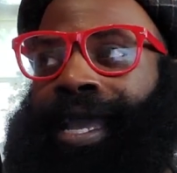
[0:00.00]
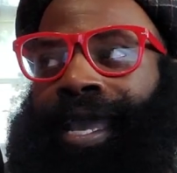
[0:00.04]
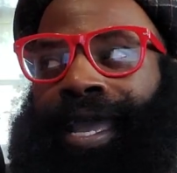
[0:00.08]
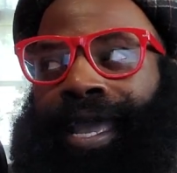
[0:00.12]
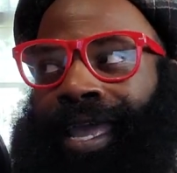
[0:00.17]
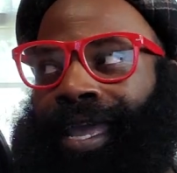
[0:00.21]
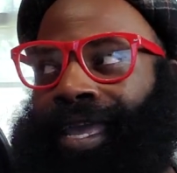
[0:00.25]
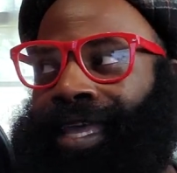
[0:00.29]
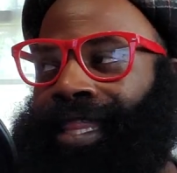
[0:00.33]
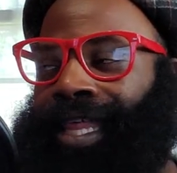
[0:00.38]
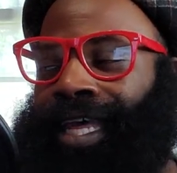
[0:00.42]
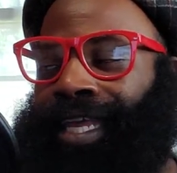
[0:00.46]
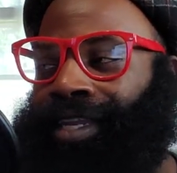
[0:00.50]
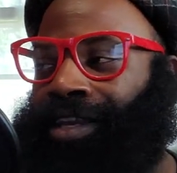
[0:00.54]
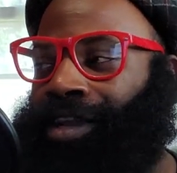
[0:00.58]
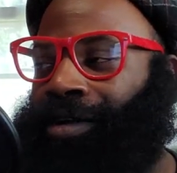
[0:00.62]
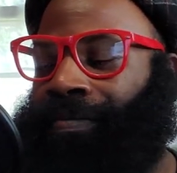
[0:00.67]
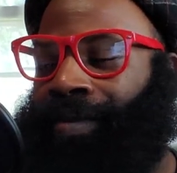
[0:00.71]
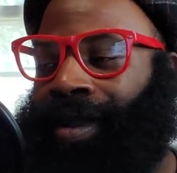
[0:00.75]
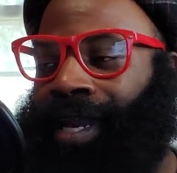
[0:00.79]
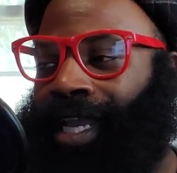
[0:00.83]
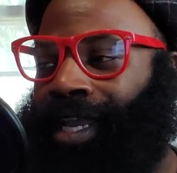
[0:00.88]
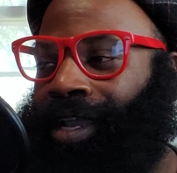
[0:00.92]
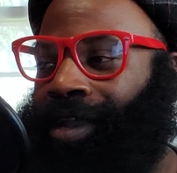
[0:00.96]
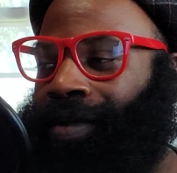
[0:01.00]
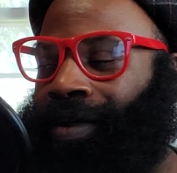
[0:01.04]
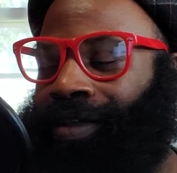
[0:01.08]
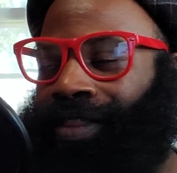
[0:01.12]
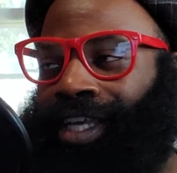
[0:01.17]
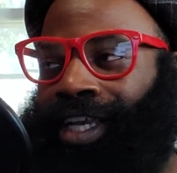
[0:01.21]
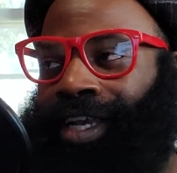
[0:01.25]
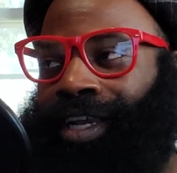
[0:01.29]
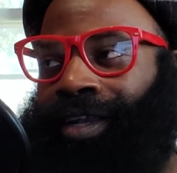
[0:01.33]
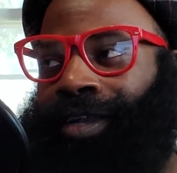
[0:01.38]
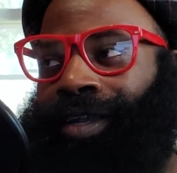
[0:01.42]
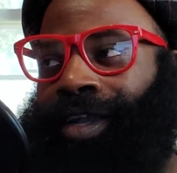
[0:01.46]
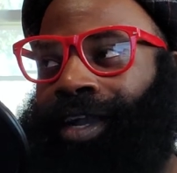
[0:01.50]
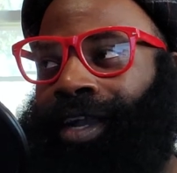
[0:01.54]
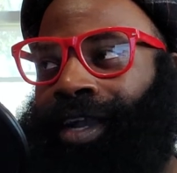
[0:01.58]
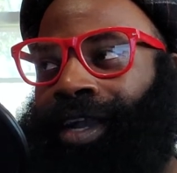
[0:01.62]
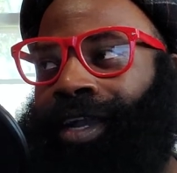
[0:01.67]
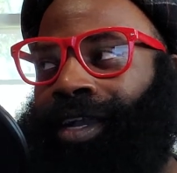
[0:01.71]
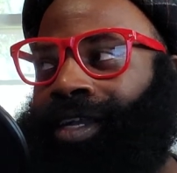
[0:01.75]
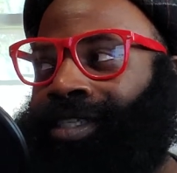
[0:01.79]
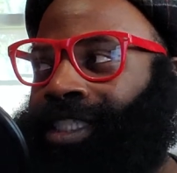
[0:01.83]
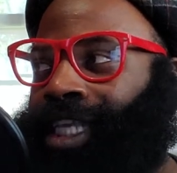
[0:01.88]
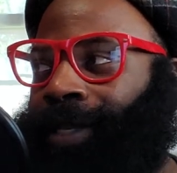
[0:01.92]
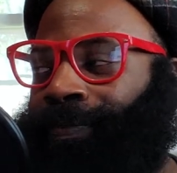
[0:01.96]
I ain't letting nobody go out there,
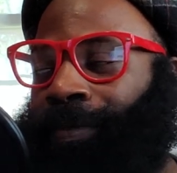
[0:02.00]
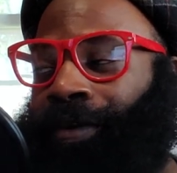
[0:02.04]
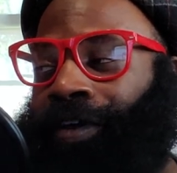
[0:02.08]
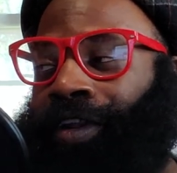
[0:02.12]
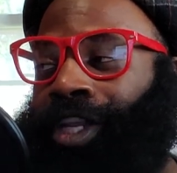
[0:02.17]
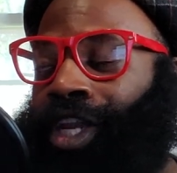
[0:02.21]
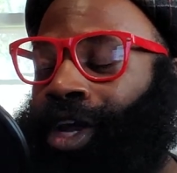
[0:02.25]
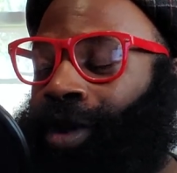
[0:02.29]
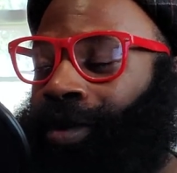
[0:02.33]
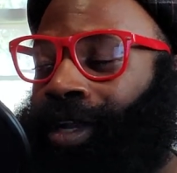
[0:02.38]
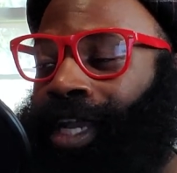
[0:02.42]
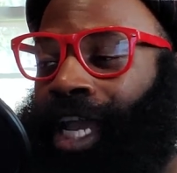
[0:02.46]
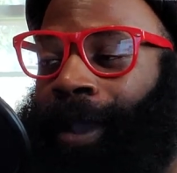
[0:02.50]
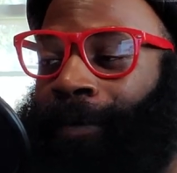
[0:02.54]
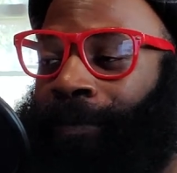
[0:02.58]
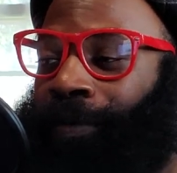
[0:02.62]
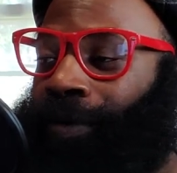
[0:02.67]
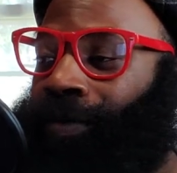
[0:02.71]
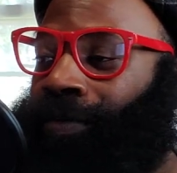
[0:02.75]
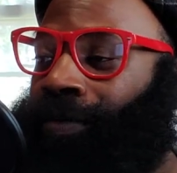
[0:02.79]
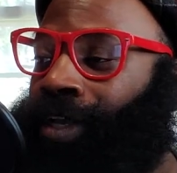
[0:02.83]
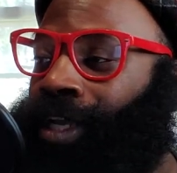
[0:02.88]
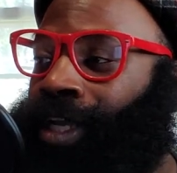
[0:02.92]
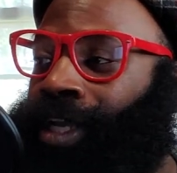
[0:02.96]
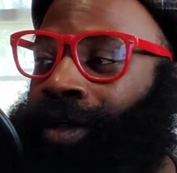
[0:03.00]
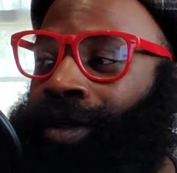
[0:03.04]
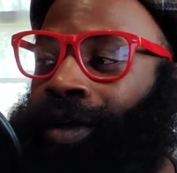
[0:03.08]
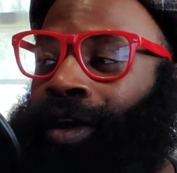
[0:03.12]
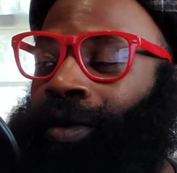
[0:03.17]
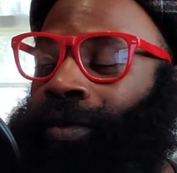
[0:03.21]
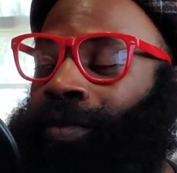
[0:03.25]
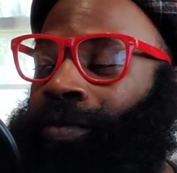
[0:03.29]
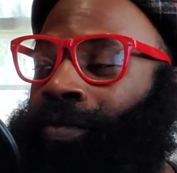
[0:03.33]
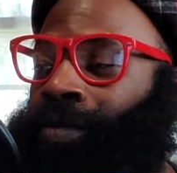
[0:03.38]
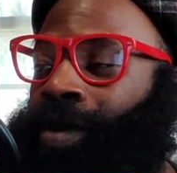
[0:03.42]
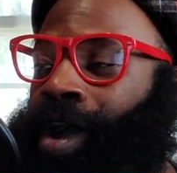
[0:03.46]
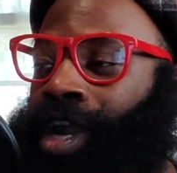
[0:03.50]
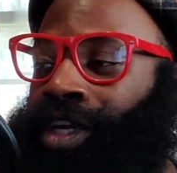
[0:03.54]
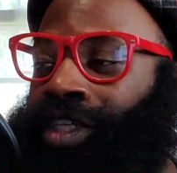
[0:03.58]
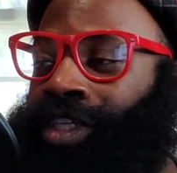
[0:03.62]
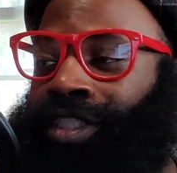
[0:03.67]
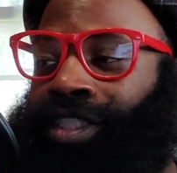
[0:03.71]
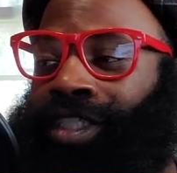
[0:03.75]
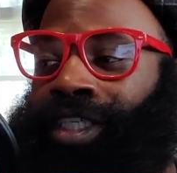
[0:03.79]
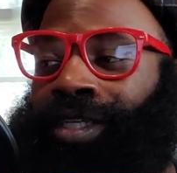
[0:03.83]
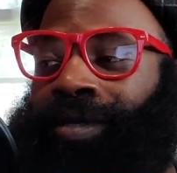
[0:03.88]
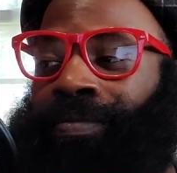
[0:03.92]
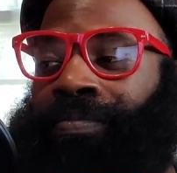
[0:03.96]
step on no Capitol Hill on
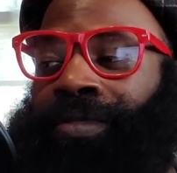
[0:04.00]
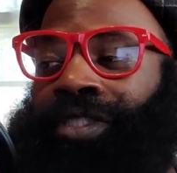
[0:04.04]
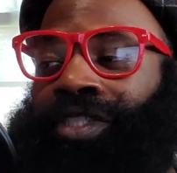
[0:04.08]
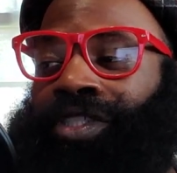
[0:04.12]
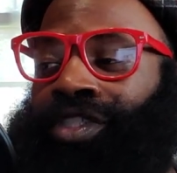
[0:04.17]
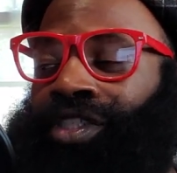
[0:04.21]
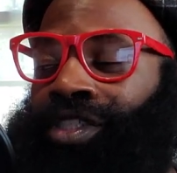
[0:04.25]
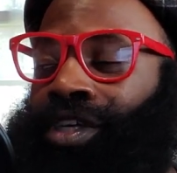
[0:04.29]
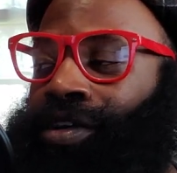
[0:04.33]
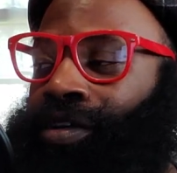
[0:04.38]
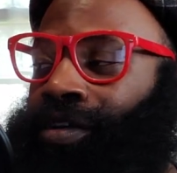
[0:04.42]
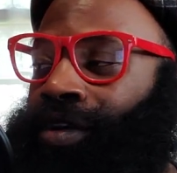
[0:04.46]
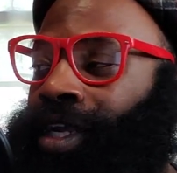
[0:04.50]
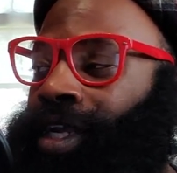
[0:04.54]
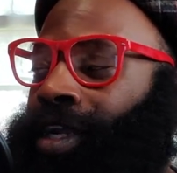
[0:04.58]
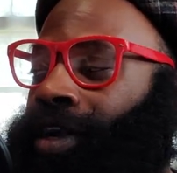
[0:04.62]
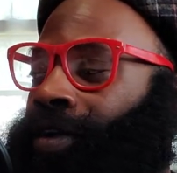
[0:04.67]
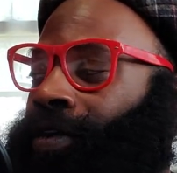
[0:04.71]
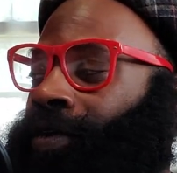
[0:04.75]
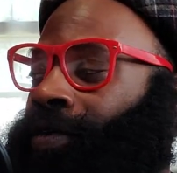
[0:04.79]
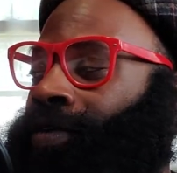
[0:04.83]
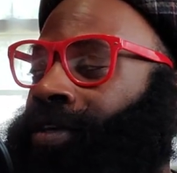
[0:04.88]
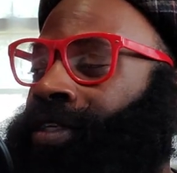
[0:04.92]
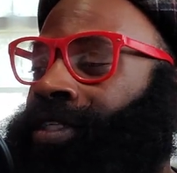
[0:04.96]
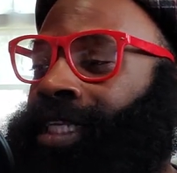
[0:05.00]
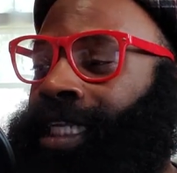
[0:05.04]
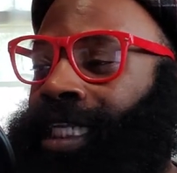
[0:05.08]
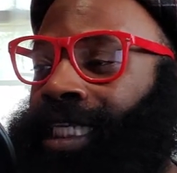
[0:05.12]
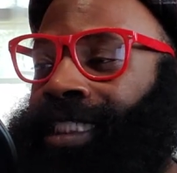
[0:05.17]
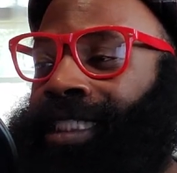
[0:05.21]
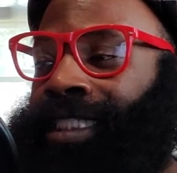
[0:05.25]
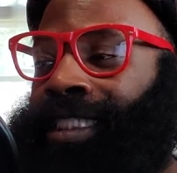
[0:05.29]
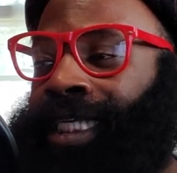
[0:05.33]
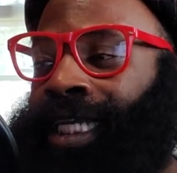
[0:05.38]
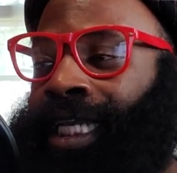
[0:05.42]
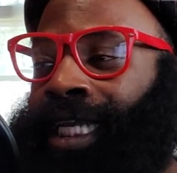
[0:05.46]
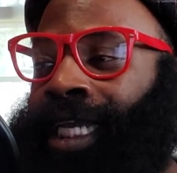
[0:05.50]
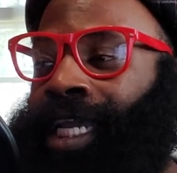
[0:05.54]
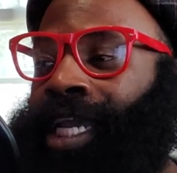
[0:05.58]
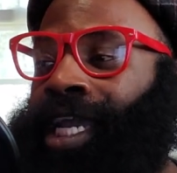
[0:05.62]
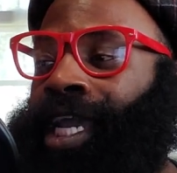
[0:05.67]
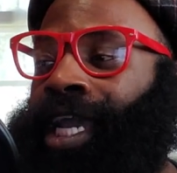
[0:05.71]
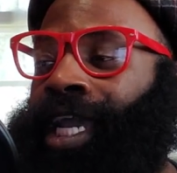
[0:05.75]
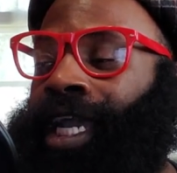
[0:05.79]
Washington, Missouri, or D.C.